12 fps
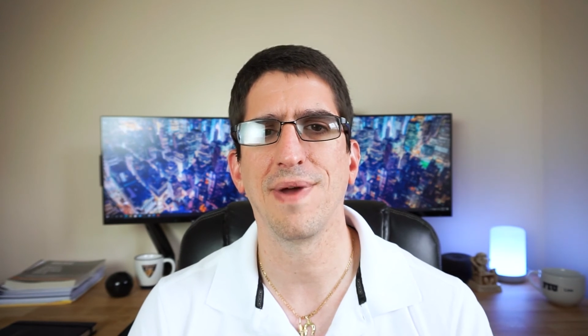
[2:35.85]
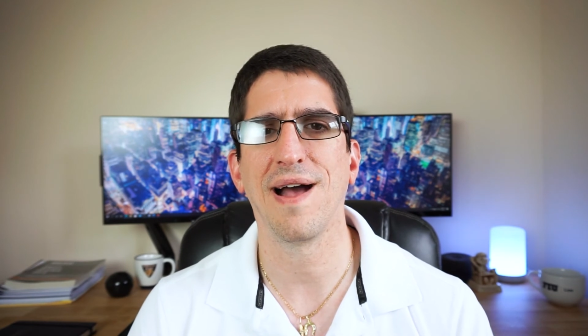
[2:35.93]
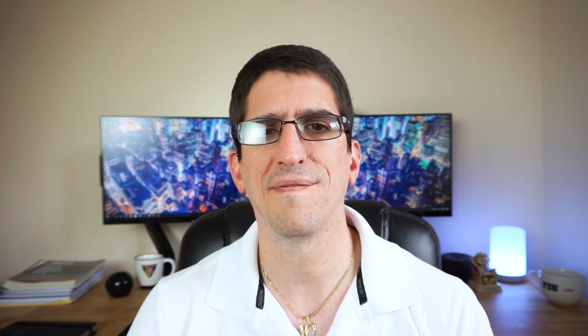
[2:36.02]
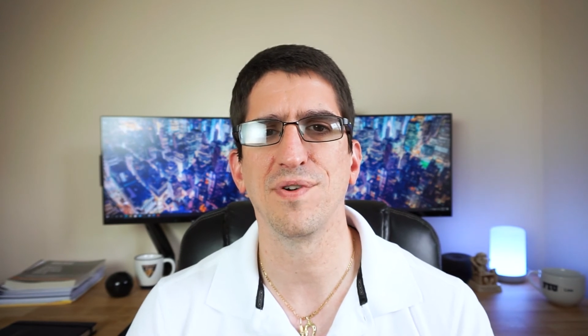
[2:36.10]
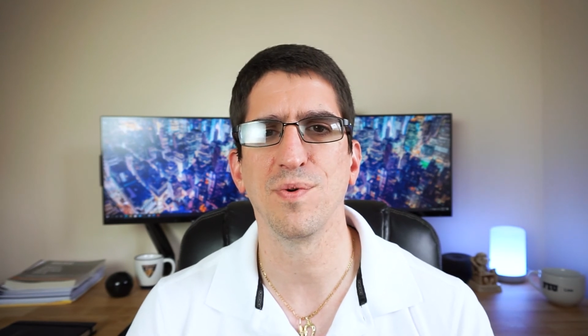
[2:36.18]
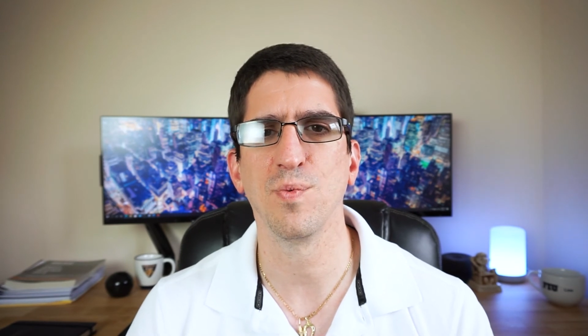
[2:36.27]

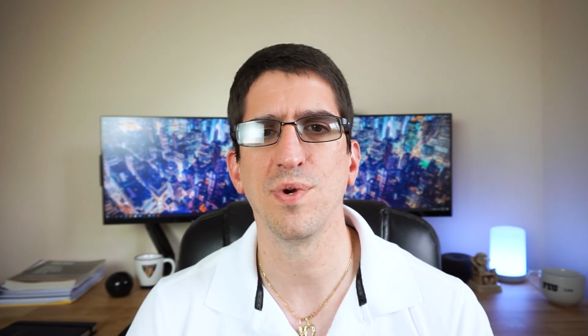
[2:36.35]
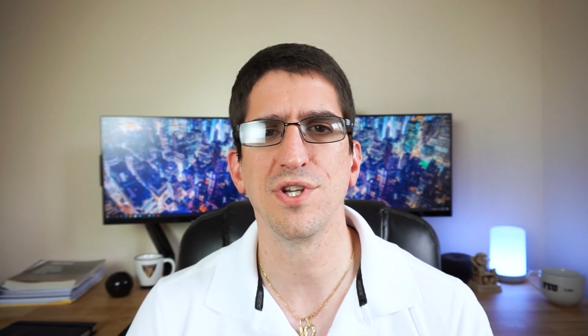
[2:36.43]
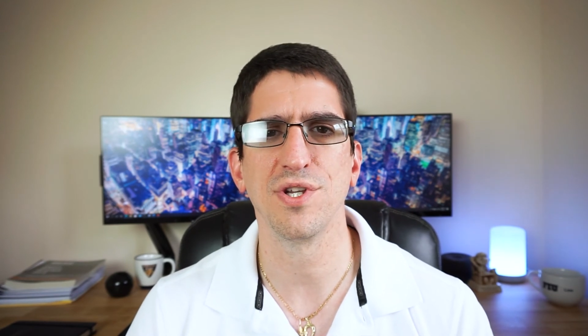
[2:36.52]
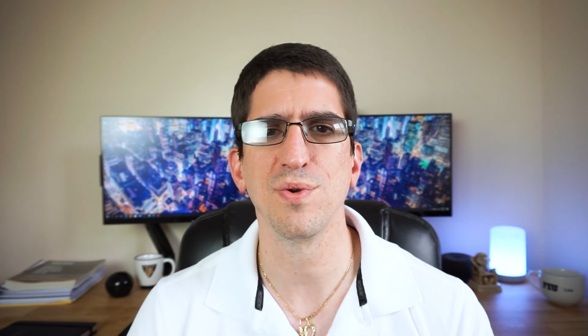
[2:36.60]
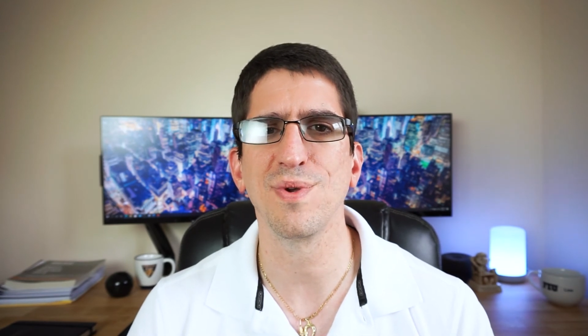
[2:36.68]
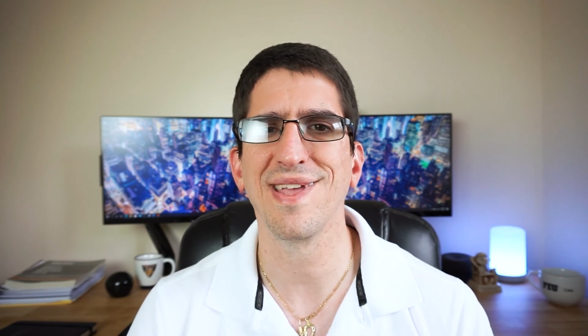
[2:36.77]
after
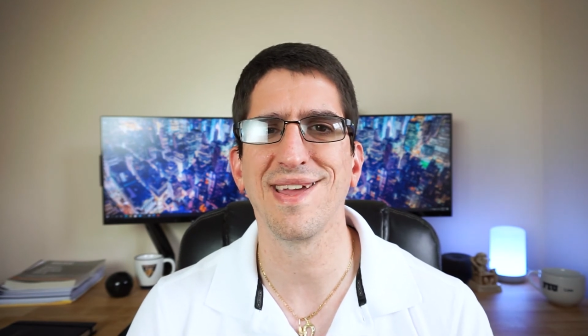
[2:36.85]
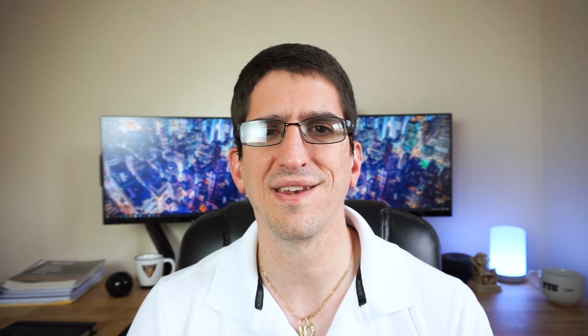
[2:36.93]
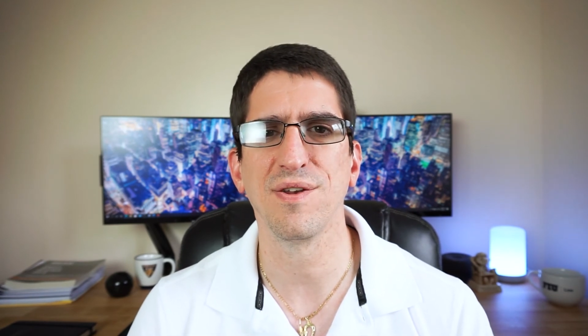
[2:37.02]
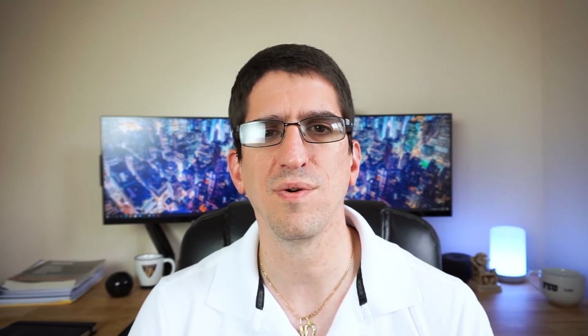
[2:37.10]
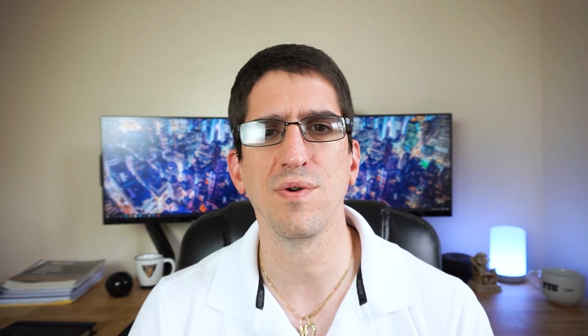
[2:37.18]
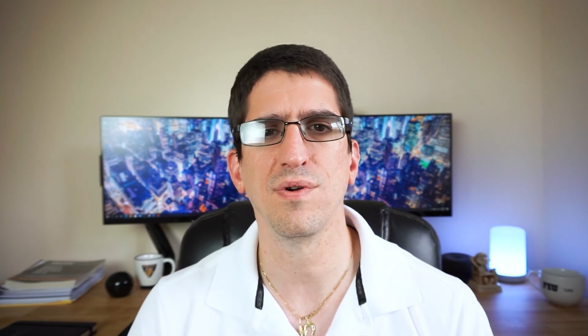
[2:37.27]
which you can
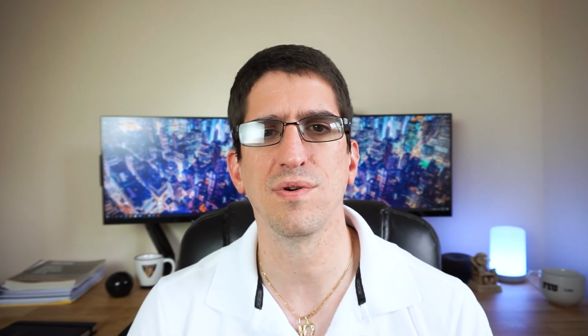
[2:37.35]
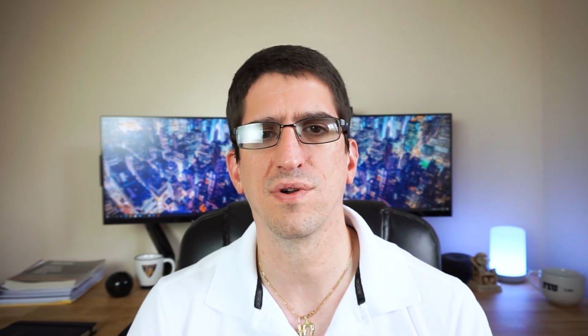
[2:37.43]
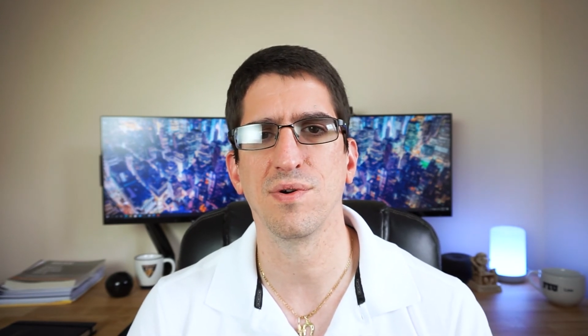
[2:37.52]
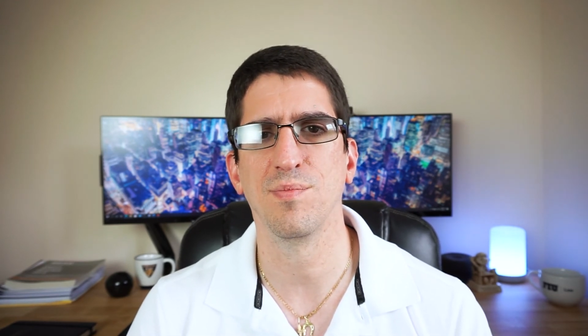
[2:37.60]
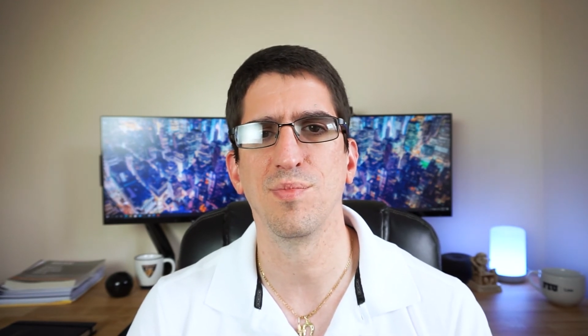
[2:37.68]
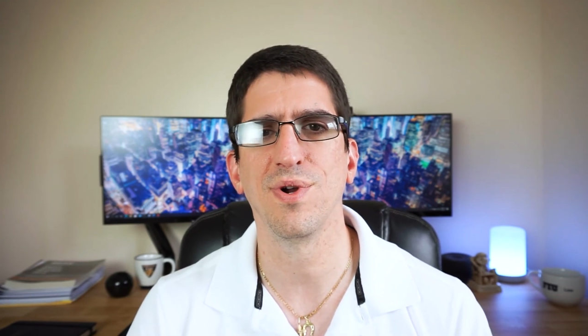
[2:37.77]
no
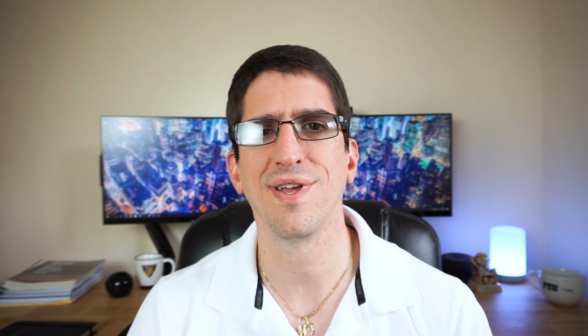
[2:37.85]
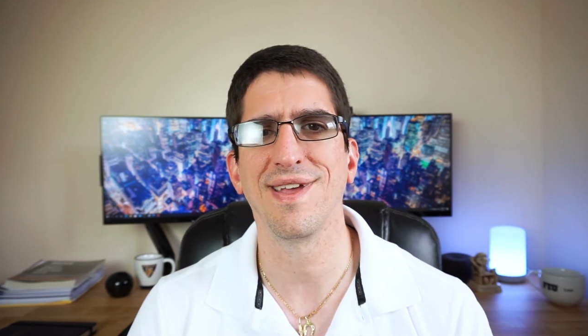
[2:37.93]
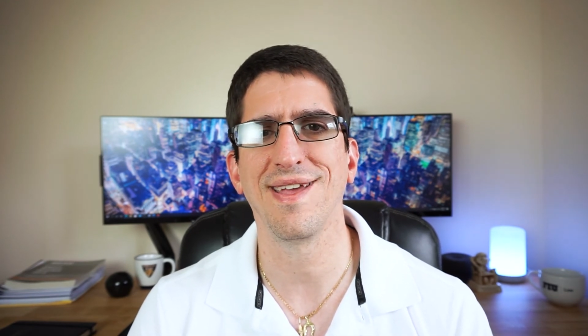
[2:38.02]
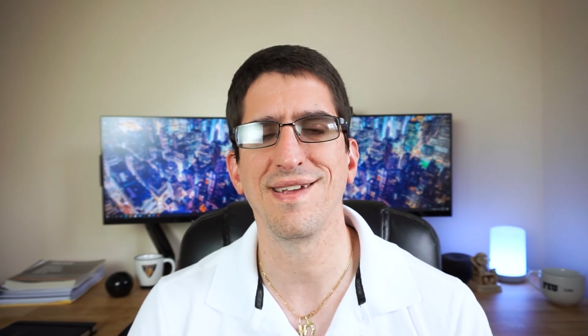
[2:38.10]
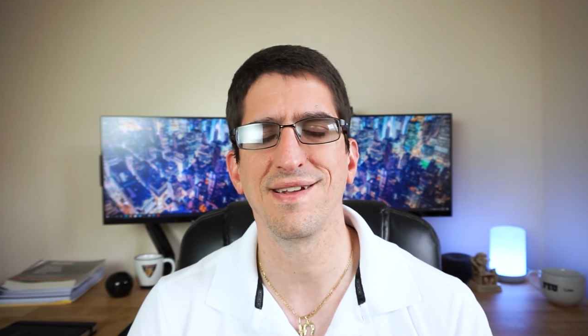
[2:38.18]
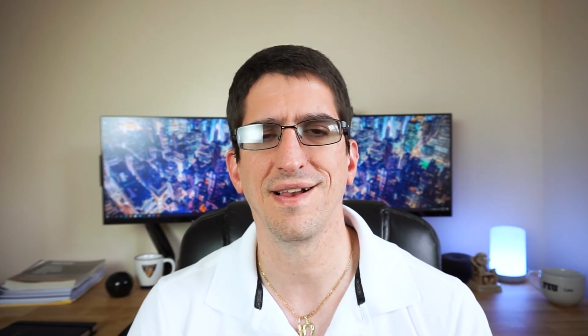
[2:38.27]
longer bring
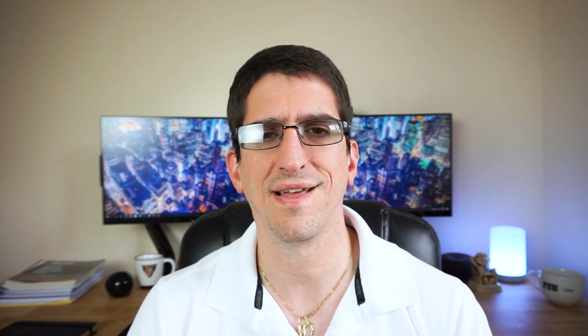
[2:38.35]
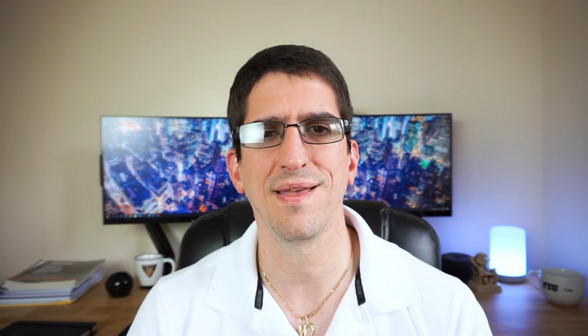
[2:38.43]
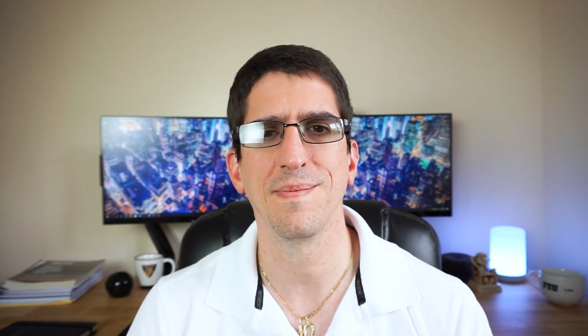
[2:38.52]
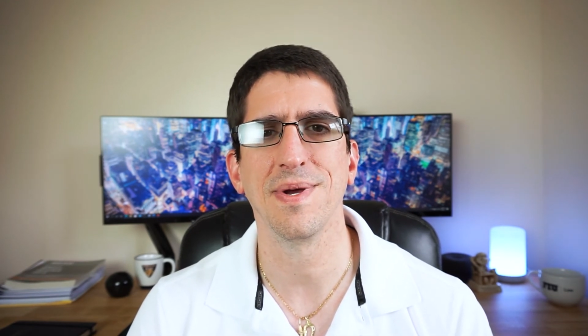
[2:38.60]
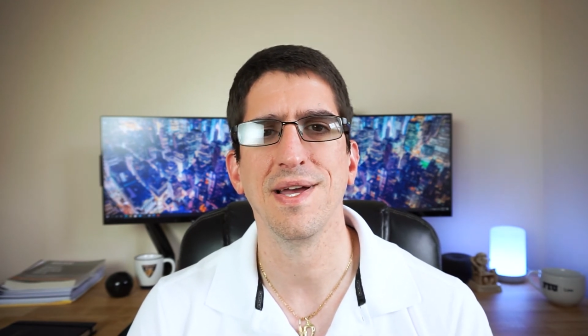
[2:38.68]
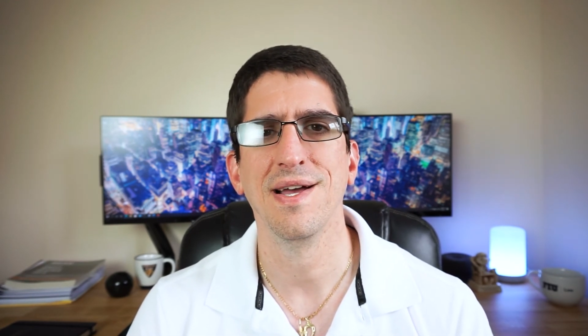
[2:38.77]
a
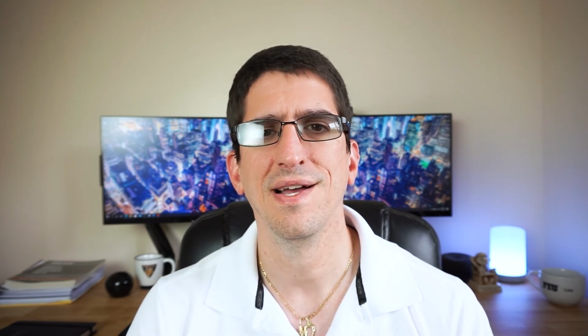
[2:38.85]
claim.